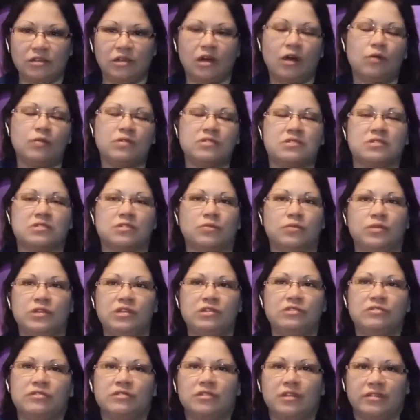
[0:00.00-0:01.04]
you know,
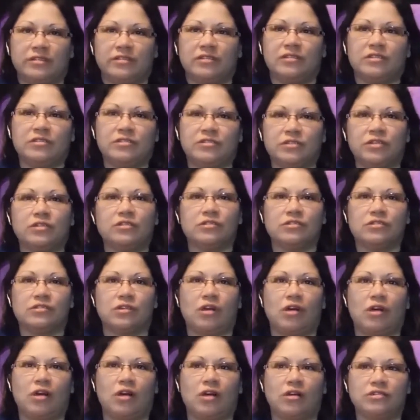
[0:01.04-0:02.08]
when you listen to certain
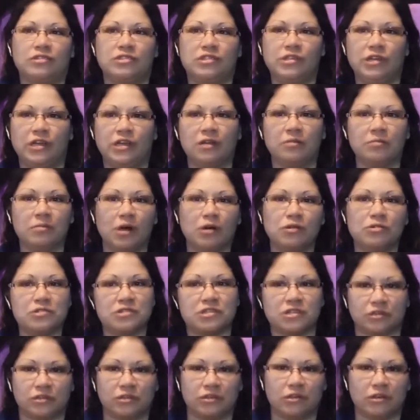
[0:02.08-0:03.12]
songs, you get
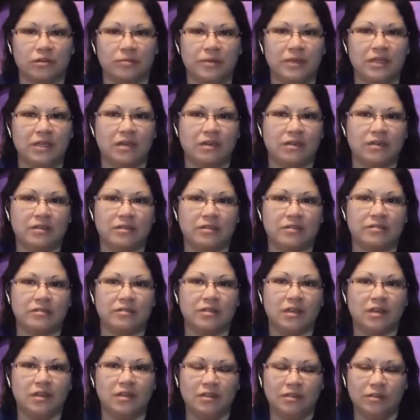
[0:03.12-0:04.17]
emotional
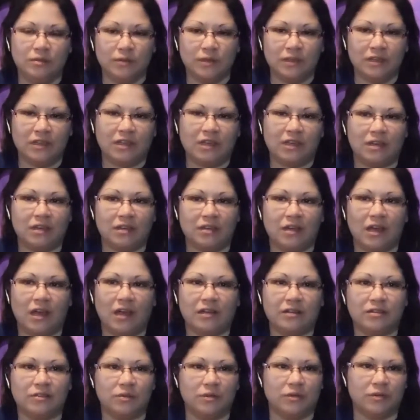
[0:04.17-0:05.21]
because you really
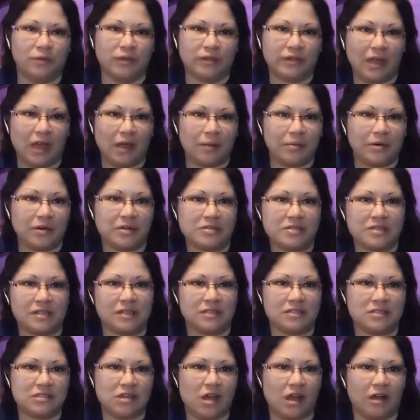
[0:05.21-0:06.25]
connect with what that
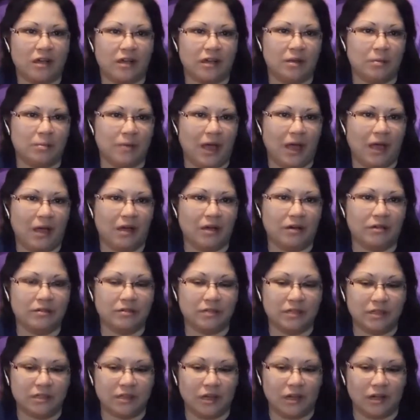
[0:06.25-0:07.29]
person is talking about,
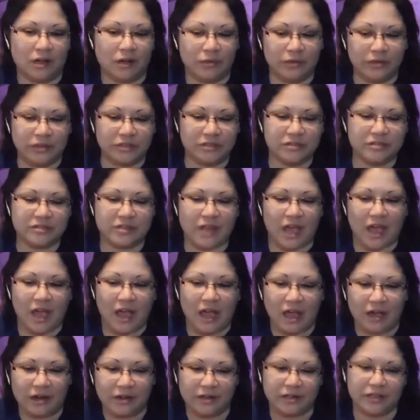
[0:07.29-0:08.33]
you know, when you're
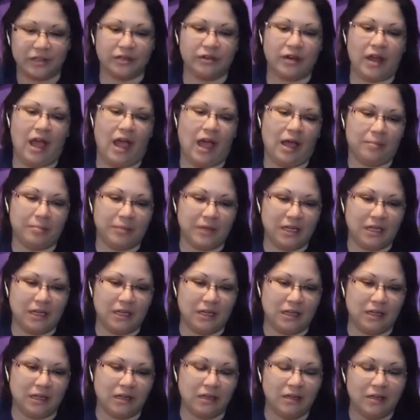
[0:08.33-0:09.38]
sad or you're
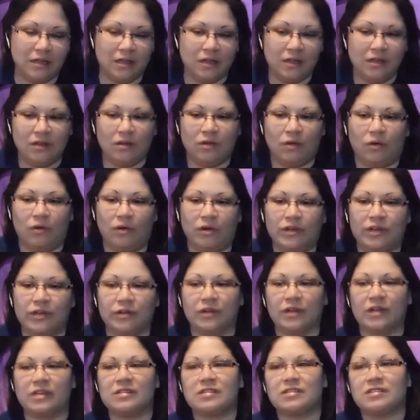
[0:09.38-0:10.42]
happy or
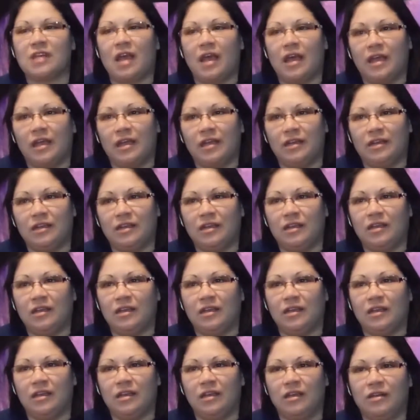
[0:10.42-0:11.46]
you're
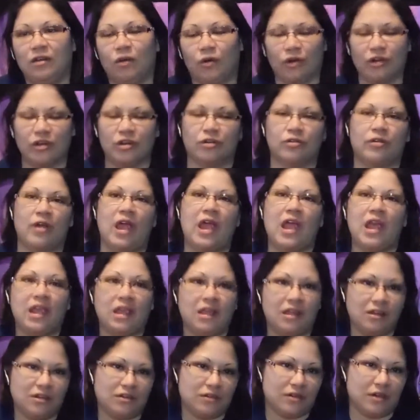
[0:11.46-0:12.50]
excited or you're
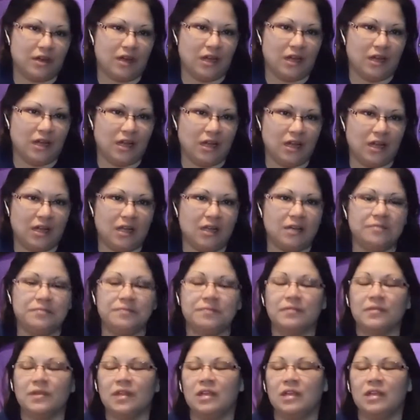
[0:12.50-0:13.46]
angry.